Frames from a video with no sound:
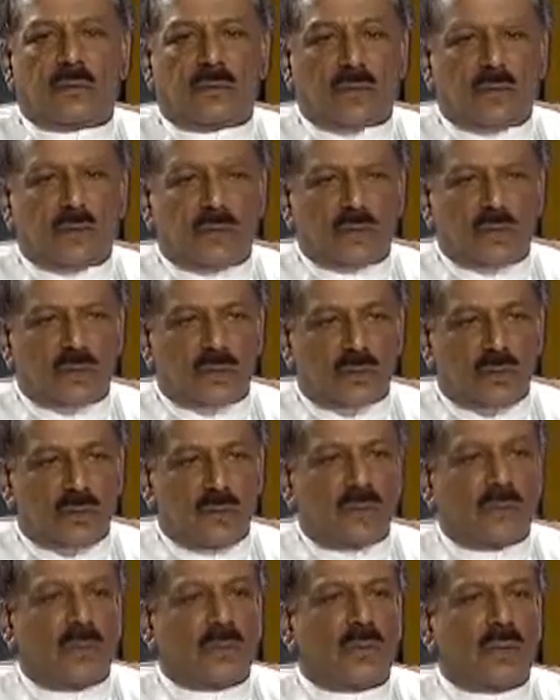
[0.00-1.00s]
To
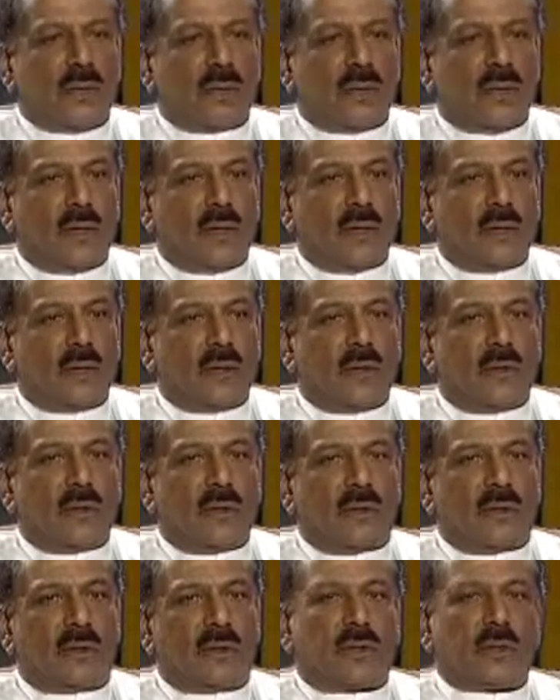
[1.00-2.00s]
serve the people
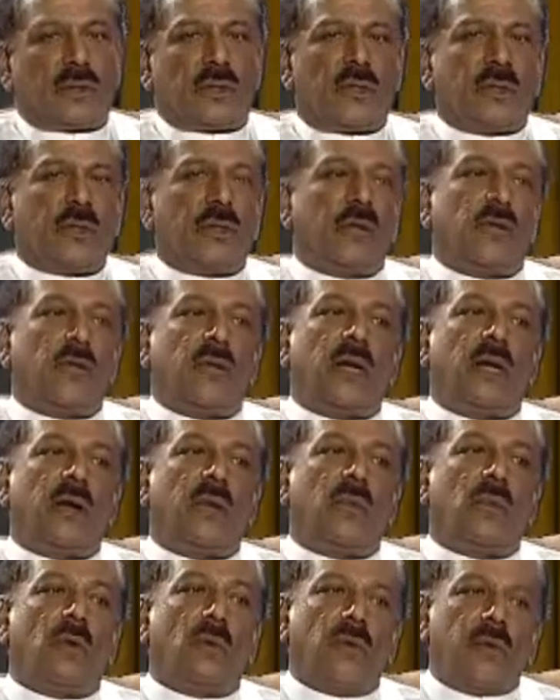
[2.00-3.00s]
so that they would have
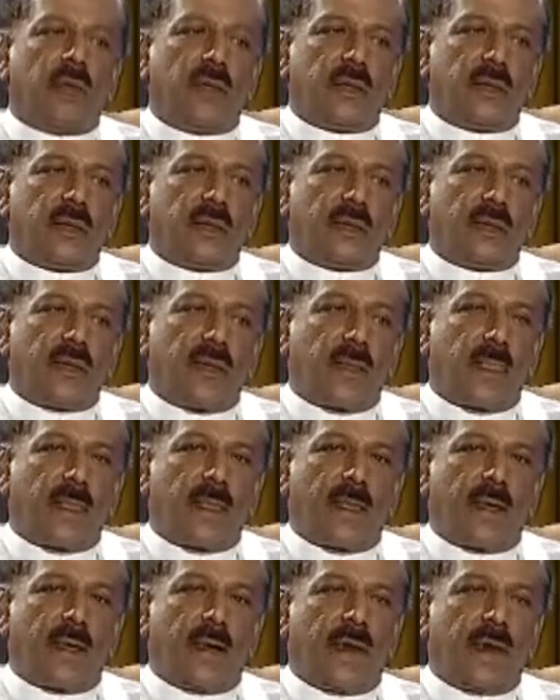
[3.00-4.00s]
mobility
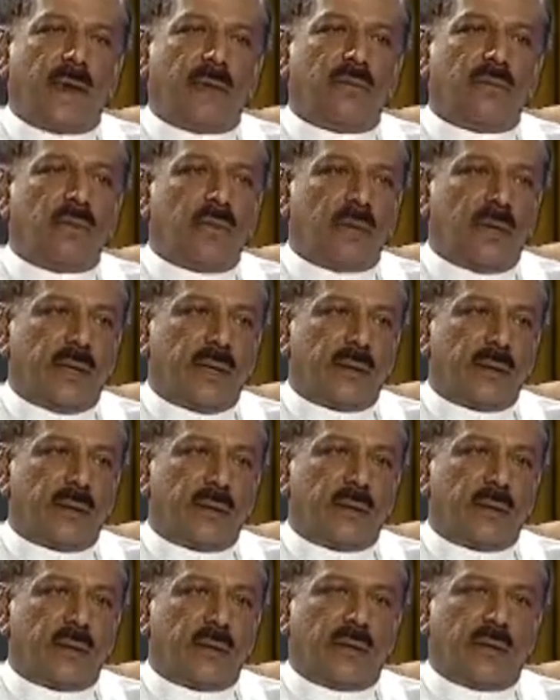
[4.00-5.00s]
and movement
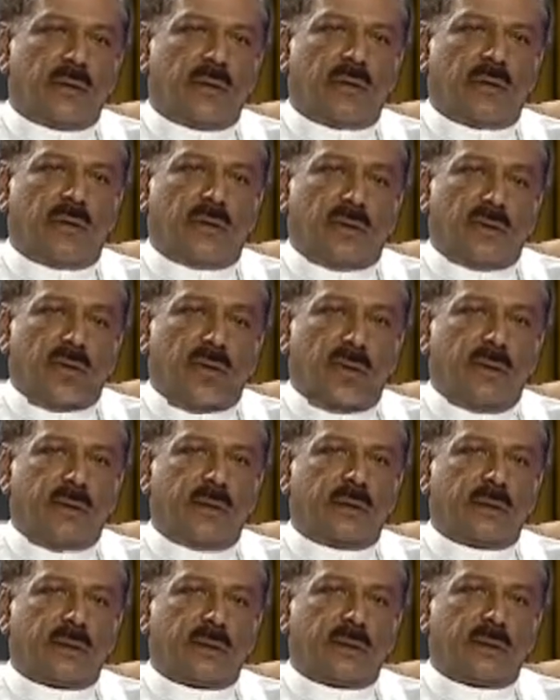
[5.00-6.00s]
for trade
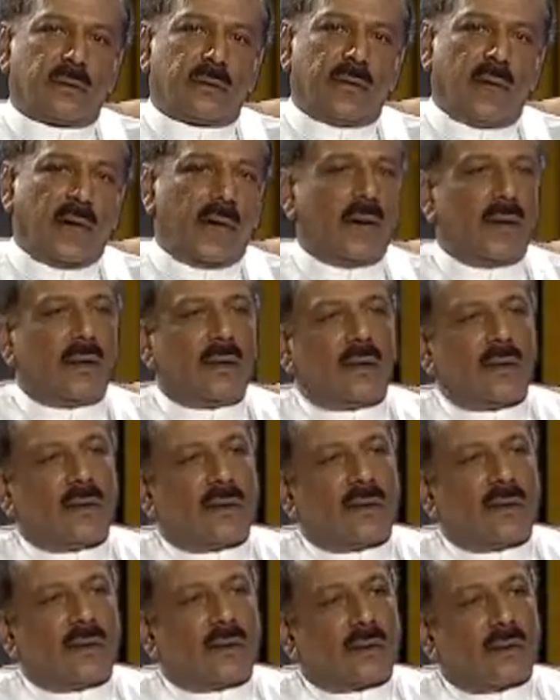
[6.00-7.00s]

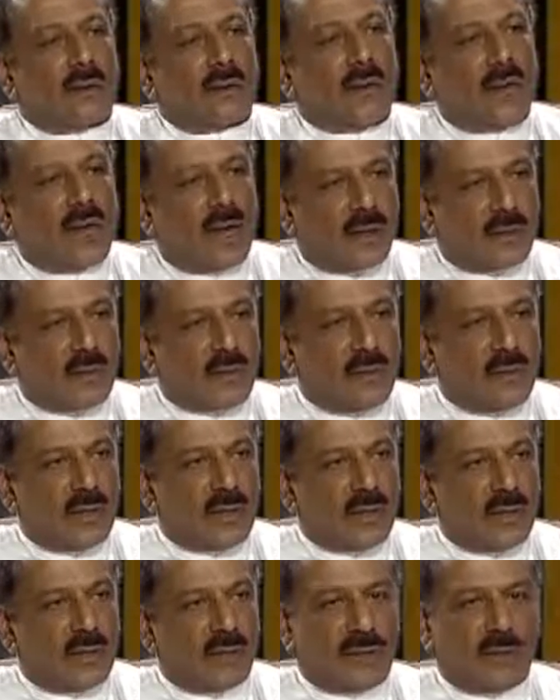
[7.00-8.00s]
and economic
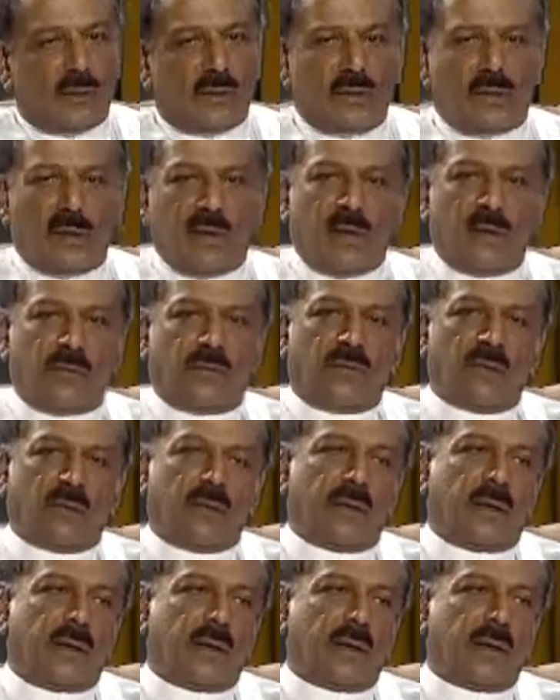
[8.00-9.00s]
activity and for
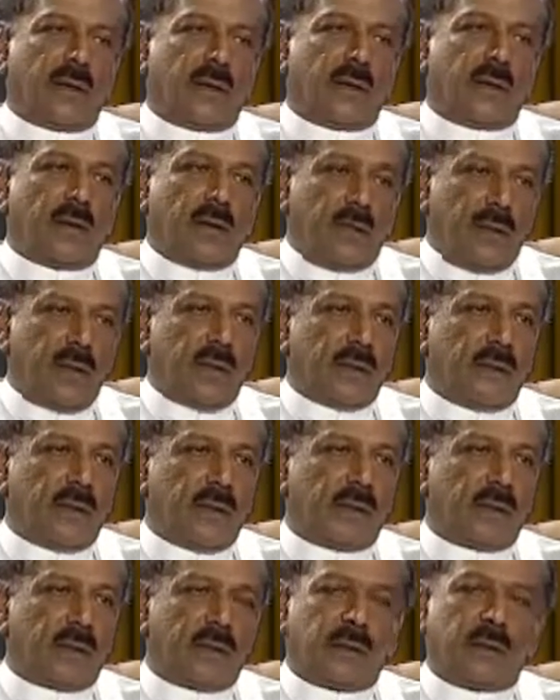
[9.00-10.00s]
their
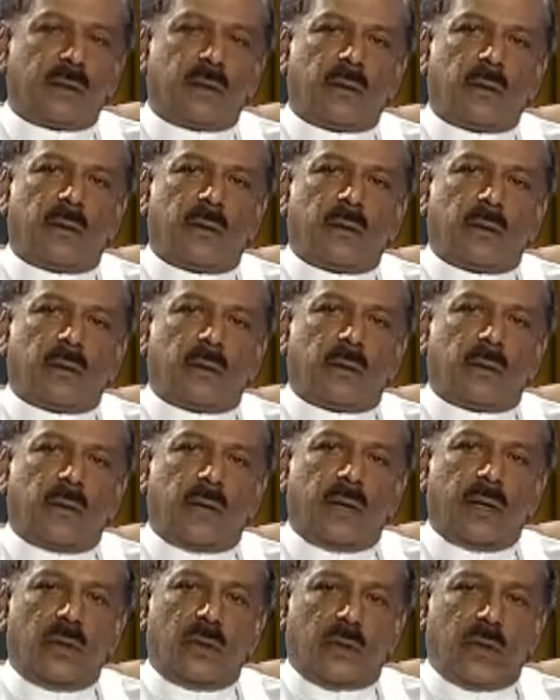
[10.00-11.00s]
betterment.
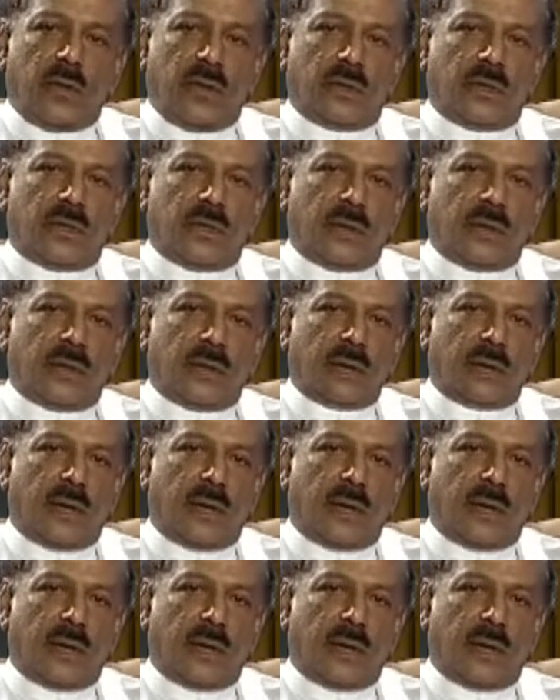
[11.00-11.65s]
Education,